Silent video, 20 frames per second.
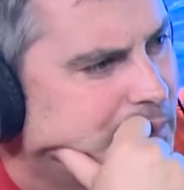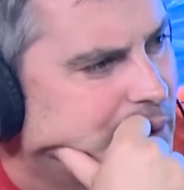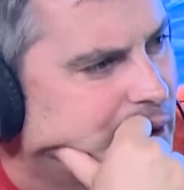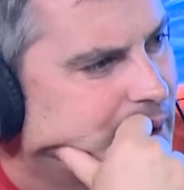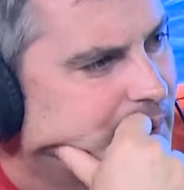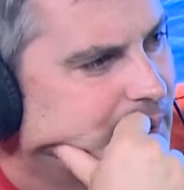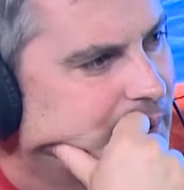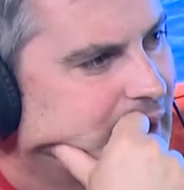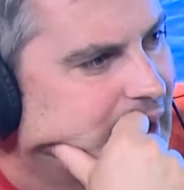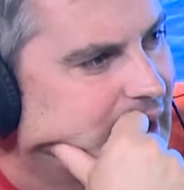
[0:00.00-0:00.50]

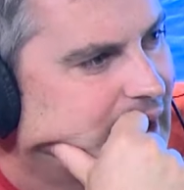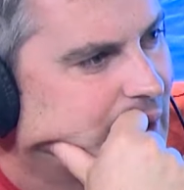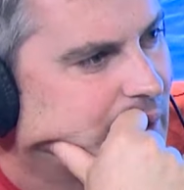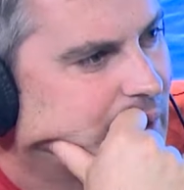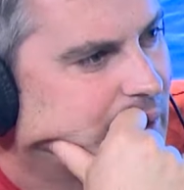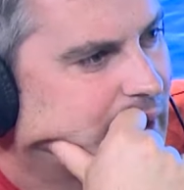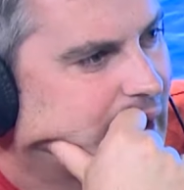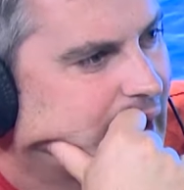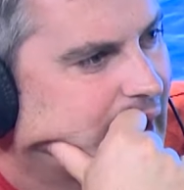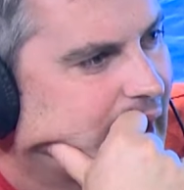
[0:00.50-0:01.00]
But, you
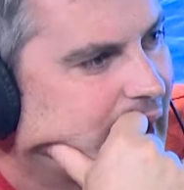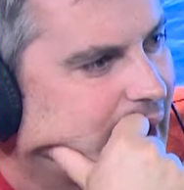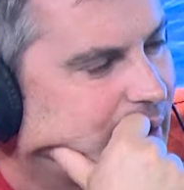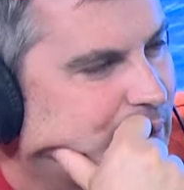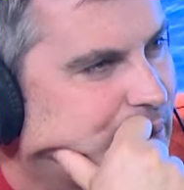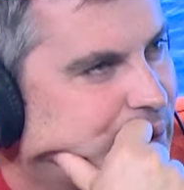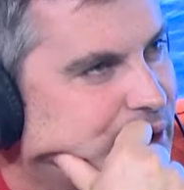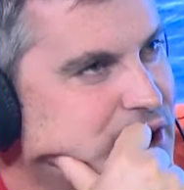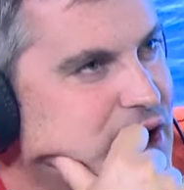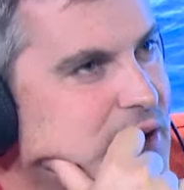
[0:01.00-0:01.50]
know,
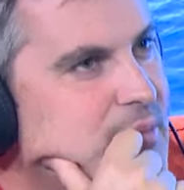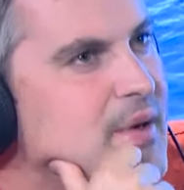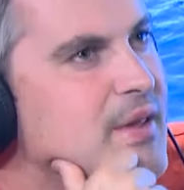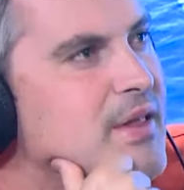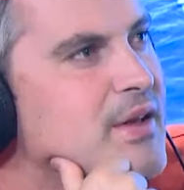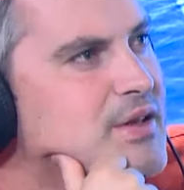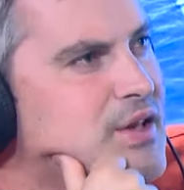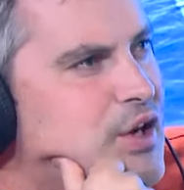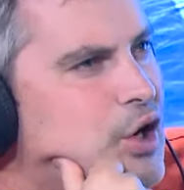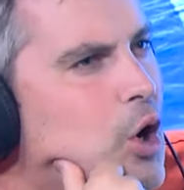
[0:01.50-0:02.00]
presumably
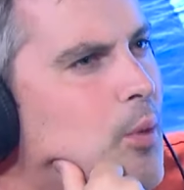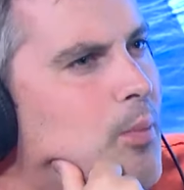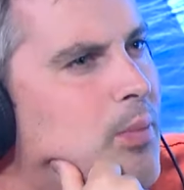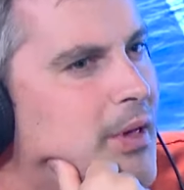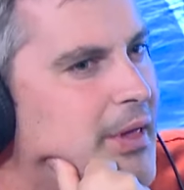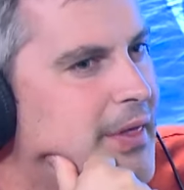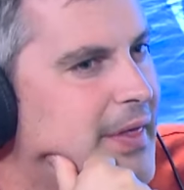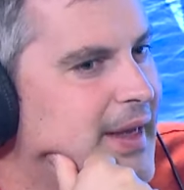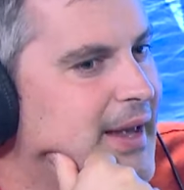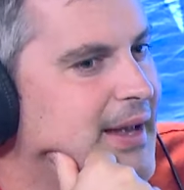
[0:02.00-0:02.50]
there's a
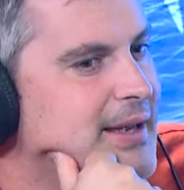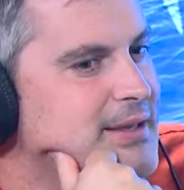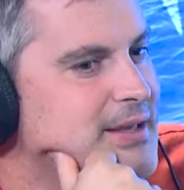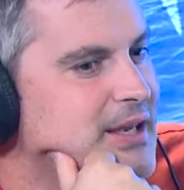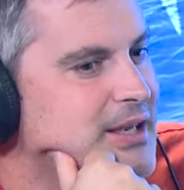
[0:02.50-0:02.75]
couple of things,